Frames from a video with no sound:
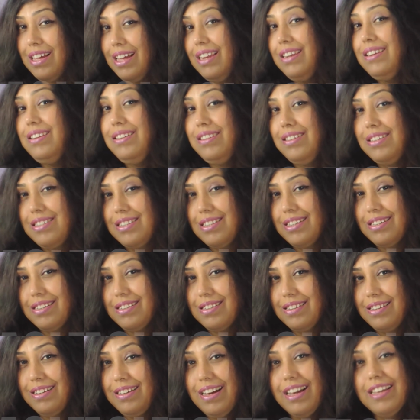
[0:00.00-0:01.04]
and critic,
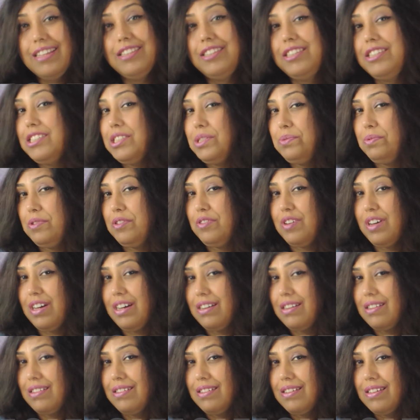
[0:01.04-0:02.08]
Gayatri Spivak,